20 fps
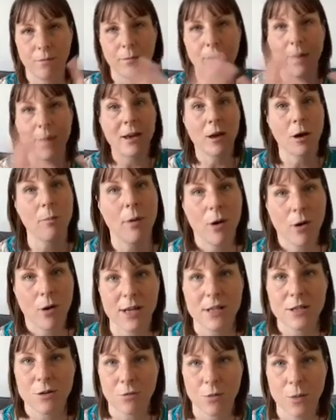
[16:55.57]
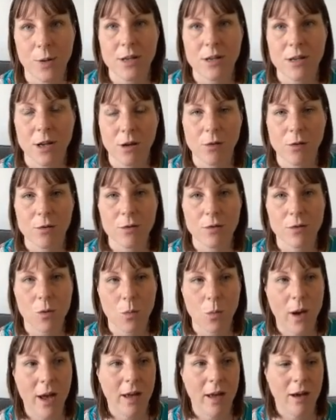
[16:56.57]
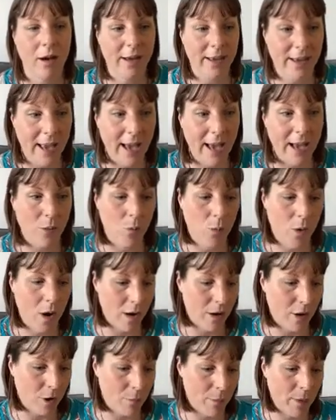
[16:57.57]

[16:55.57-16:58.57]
bigger pockets of windows where I can work.